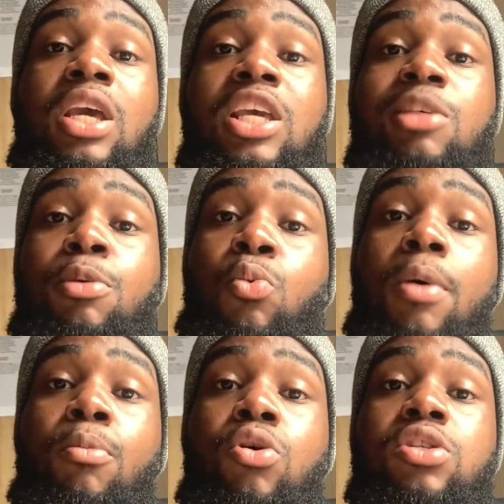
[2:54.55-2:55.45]
It's been
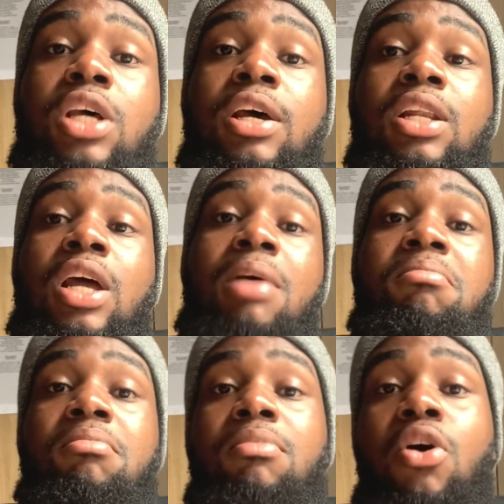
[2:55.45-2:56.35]
1 month and
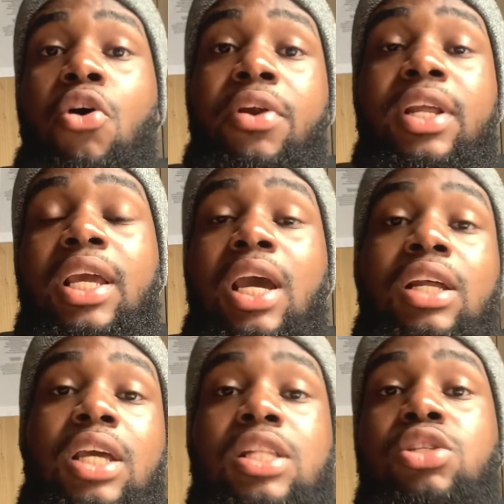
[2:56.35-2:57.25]
I'm already kind
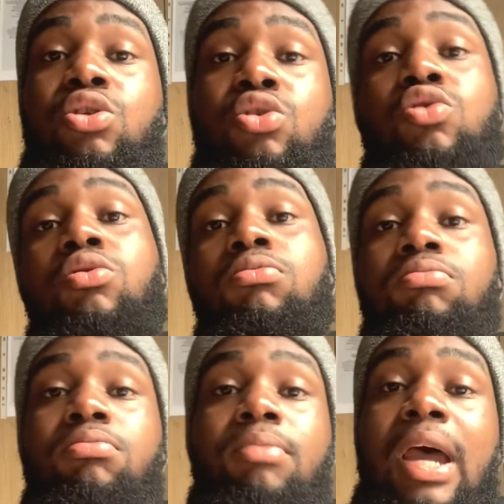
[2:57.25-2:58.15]
of getting used to
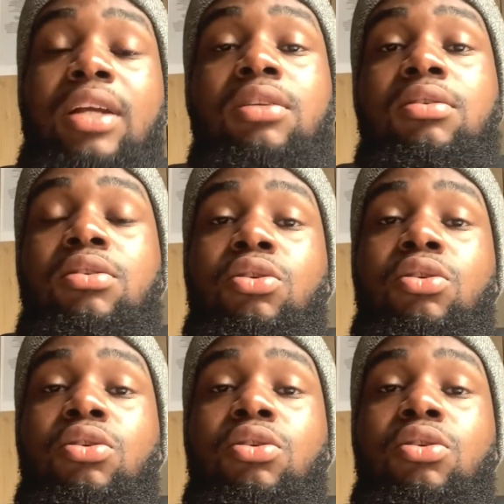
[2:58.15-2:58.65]
mine,